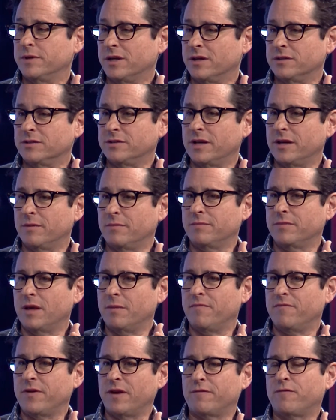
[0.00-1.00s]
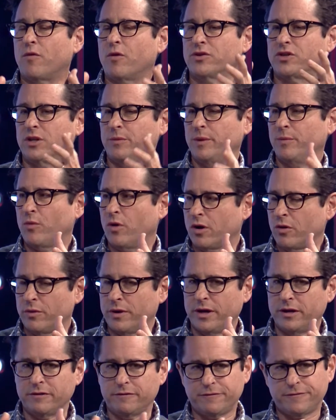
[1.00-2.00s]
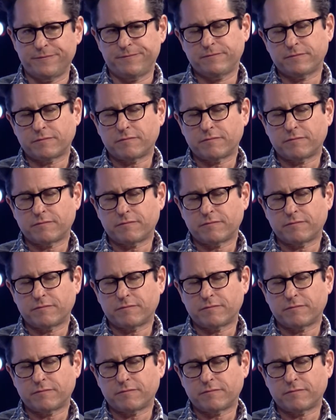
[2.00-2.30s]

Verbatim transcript: because they, they, they, force you to be more creative.